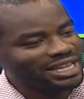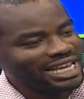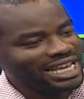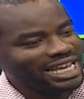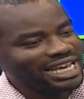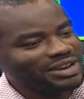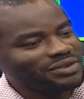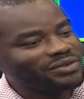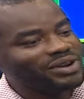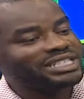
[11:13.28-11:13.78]

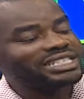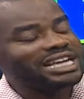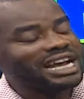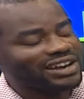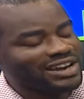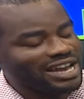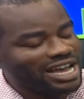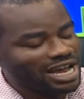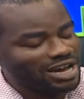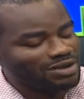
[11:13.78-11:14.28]
Greater
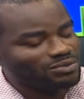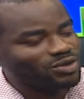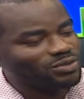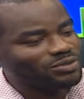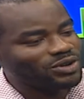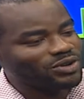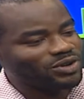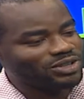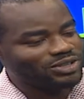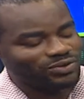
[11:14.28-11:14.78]
Accra Handball,
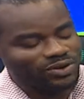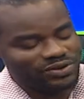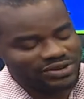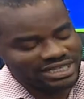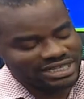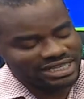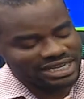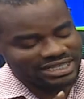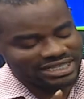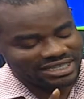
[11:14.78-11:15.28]
because, for
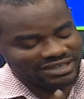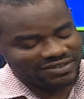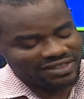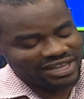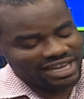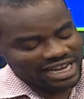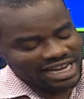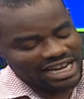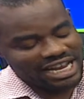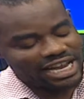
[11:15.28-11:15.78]
instance,
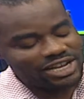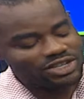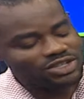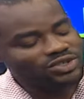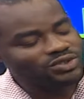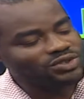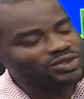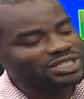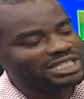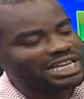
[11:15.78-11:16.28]
the
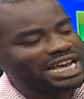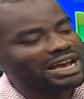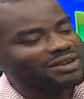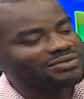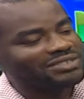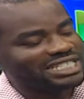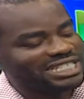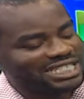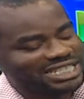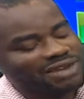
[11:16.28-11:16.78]
issues I have
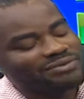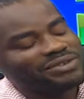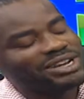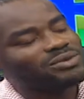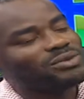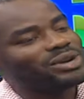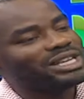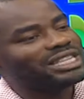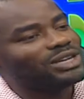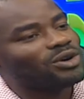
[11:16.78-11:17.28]
discovered
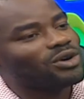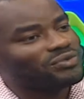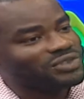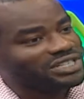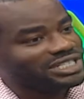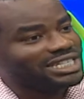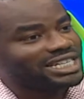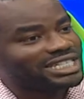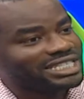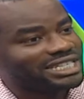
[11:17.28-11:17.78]
with
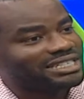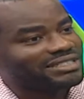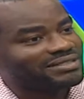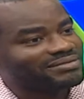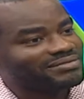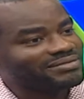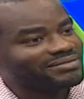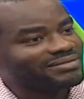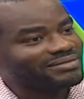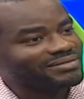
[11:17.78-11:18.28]
officiating
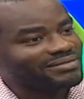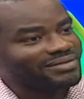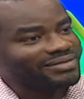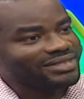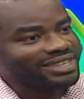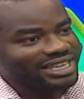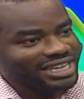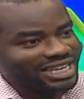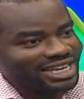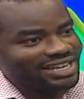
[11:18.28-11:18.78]

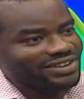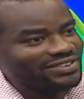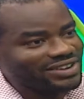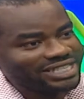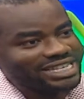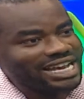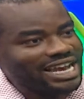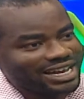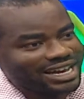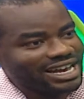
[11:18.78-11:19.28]
in Greater Accra,